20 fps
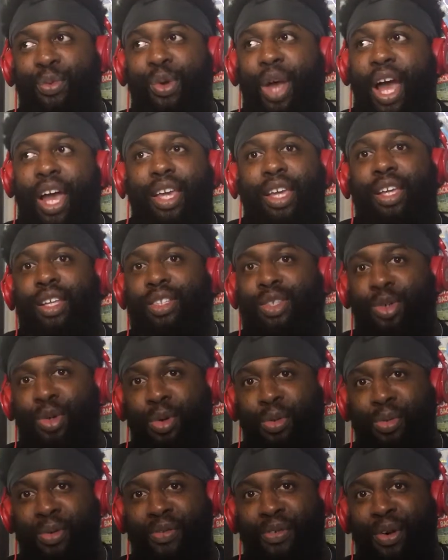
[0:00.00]
I get to
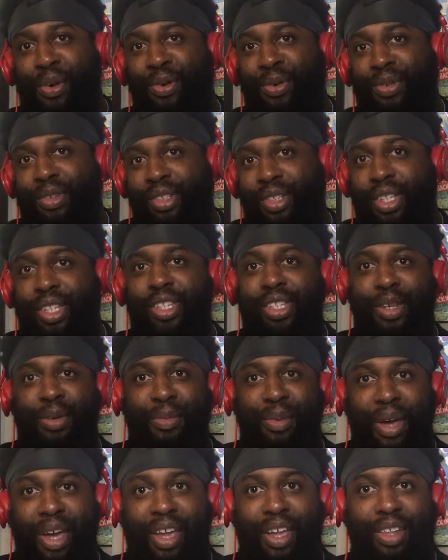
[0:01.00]
it before
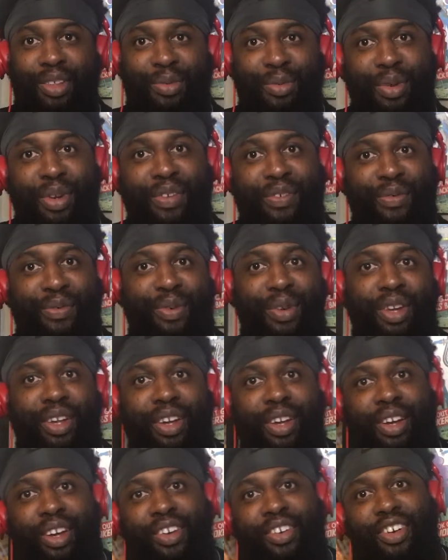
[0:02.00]
December 8th when the
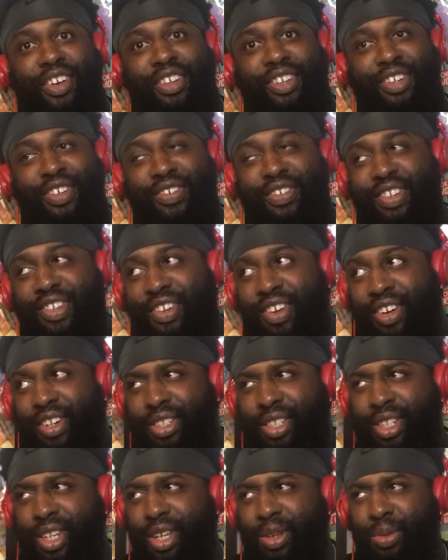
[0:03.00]
crossover
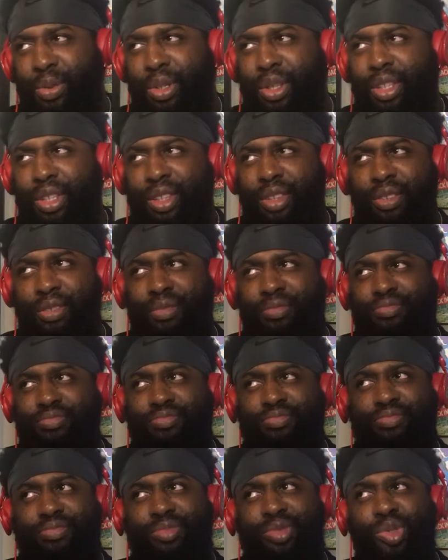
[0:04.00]
starts today. What, the
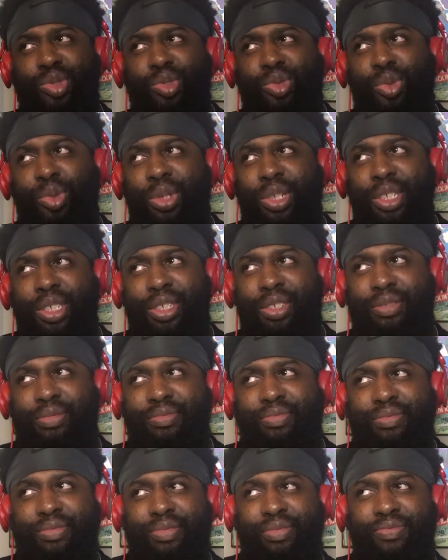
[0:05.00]

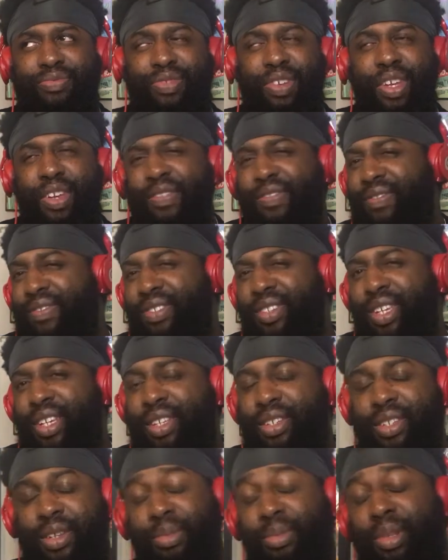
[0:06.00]
25th,
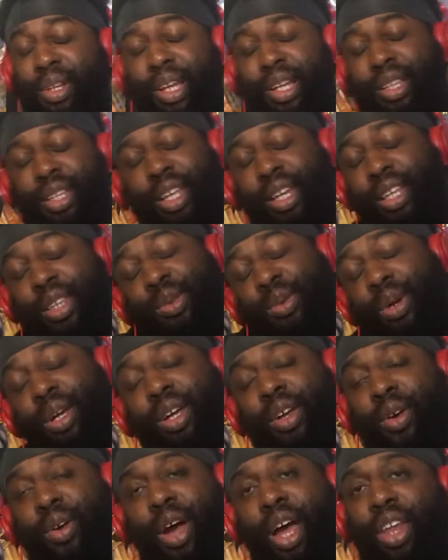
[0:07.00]
6th, something like that. Either way,
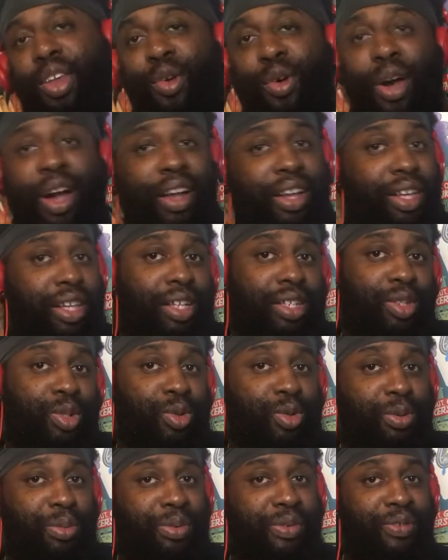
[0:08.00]
go. I know I get
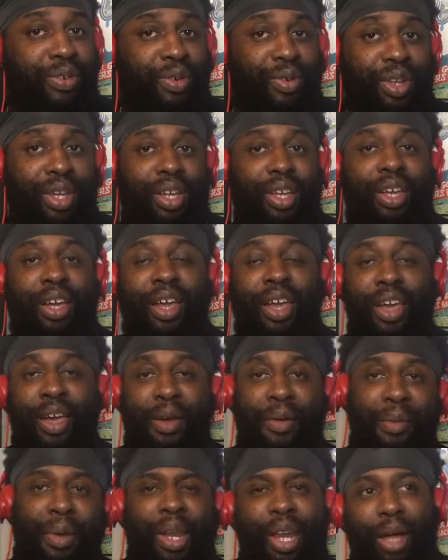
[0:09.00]
to it before then.
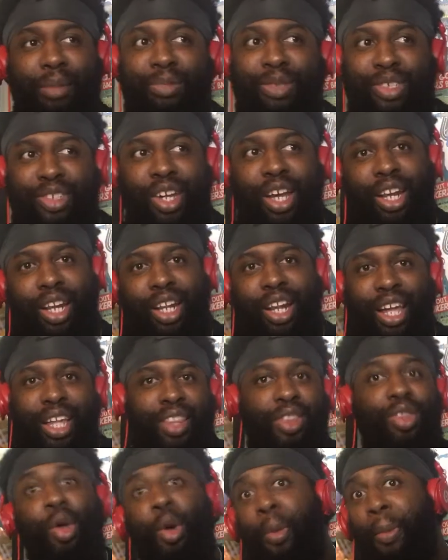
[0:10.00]
And I'm just trying to
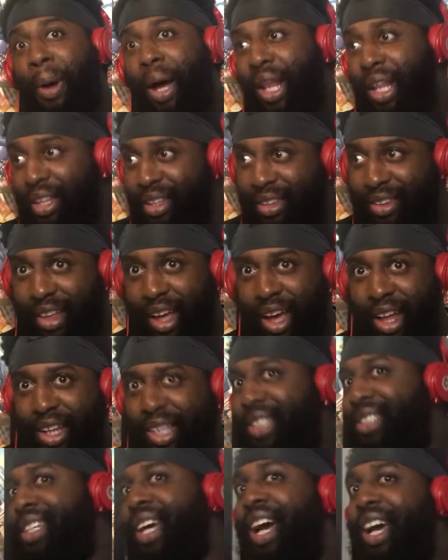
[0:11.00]
like throw my little
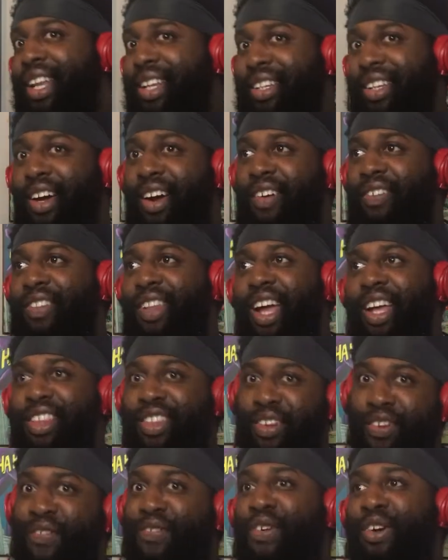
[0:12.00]
knowledge out of like
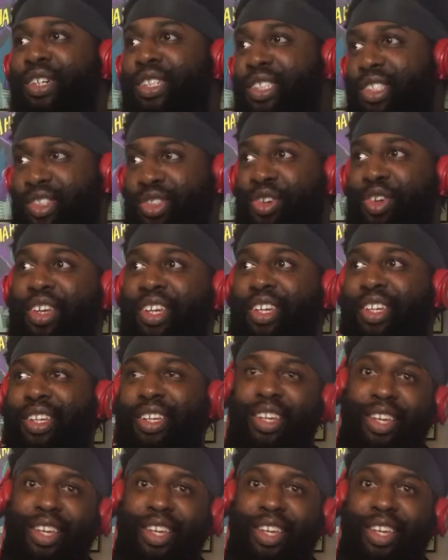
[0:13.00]
the first three